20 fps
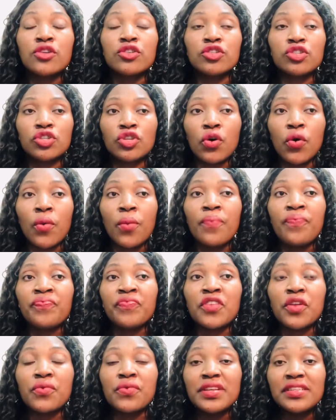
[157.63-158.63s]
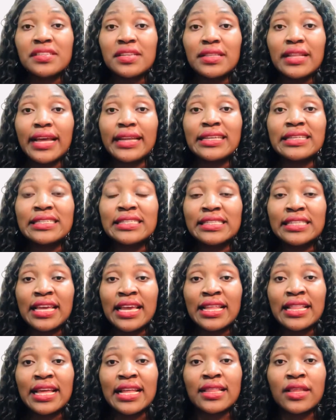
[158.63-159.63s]
So the reason I didn't
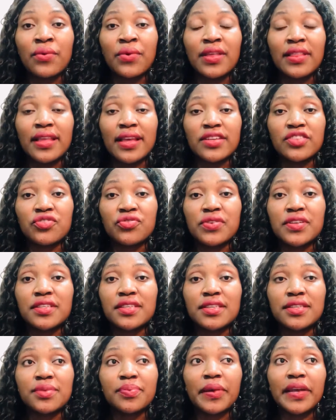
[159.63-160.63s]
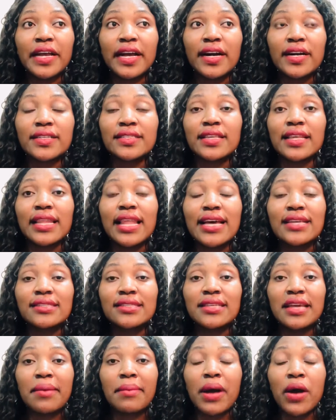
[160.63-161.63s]
say that they were Nigerians is because the
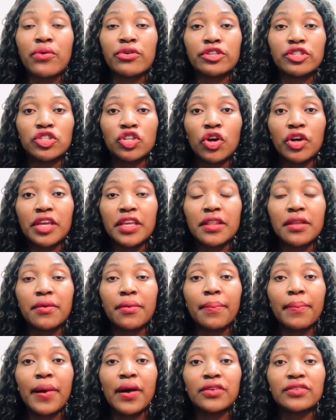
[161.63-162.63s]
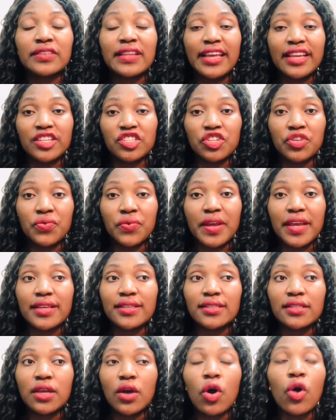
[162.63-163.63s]
last time I was talking about
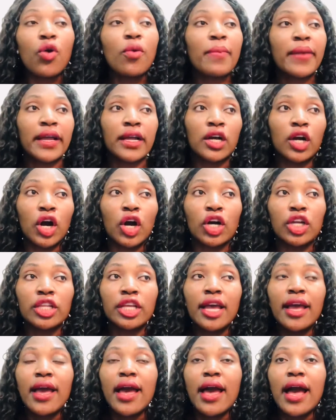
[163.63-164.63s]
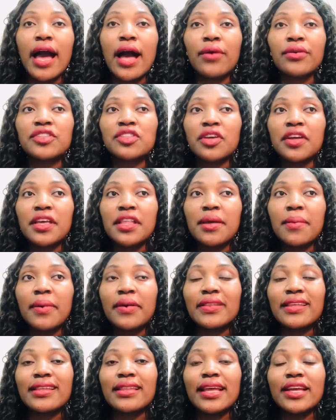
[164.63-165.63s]
Nigerians, oh my God, I was talking
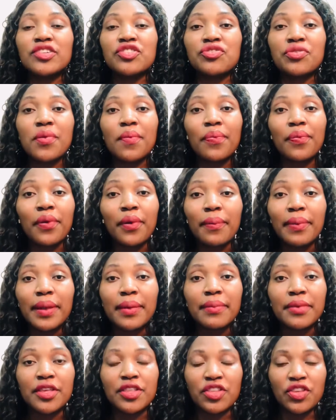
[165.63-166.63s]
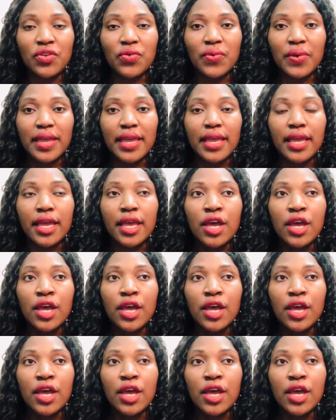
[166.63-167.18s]
about the Nigerian problem in UAE.